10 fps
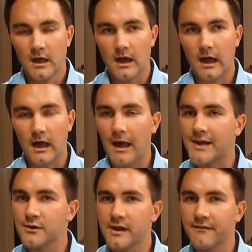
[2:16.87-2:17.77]
I
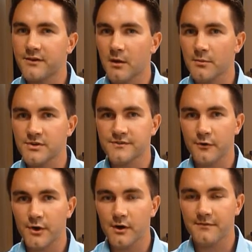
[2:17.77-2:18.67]
don't have numbers
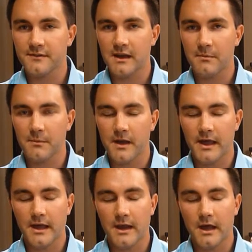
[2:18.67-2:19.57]
for you off the top of my
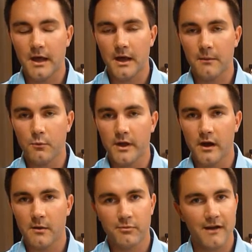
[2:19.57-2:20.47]
head. We
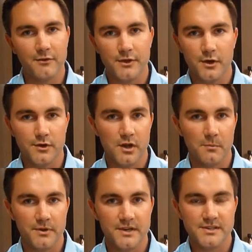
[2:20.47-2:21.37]
are a privately owned
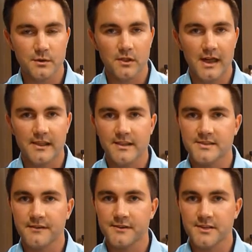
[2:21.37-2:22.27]
company, so a lot of that
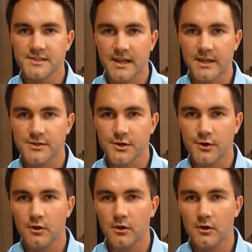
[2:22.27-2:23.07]
stuff does stay internal,